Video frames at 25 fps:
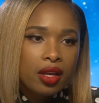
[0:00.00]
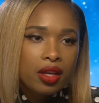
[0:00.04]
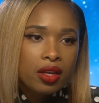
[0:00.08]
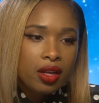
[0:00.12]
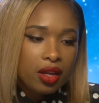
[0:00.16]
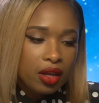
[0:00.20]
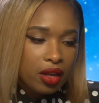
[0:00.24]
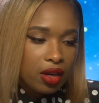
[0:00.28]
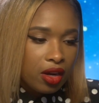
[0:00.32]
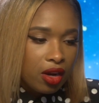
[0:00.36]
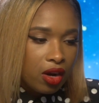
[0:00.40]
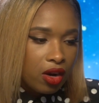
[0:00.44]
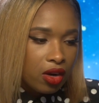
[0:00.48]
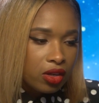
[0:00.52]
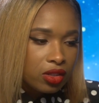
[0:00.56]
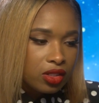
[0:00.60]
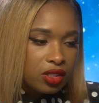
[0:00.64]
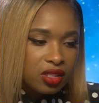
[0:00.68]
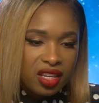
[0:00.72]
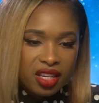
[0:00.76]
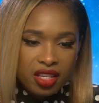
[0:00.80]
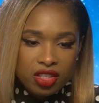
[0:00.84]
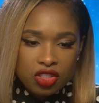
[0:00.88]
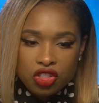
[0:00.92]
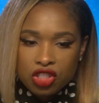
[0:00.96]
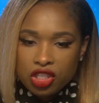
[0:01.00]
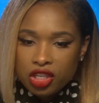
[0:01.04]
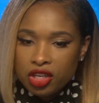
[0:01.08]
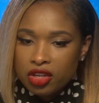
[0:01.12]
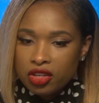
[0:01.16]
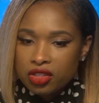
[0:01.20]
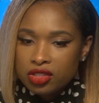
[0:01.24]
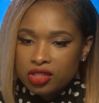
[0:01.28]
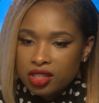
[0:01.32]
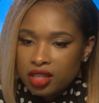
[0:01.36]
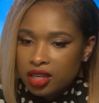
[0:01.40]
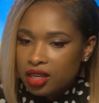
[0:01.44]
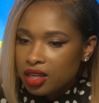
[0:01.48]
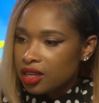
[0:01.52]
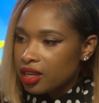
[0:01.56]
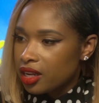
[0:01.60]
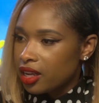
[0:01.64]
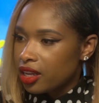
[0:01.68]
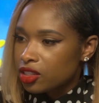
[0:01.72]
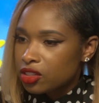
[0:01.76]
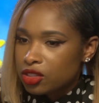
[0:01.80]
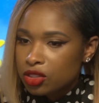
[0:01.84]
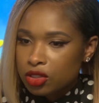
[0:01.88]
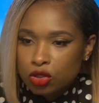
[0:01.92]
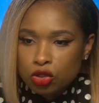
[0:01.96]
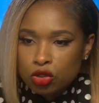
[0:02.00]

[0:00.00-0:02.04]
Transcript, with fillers: in, in our set chair sitting next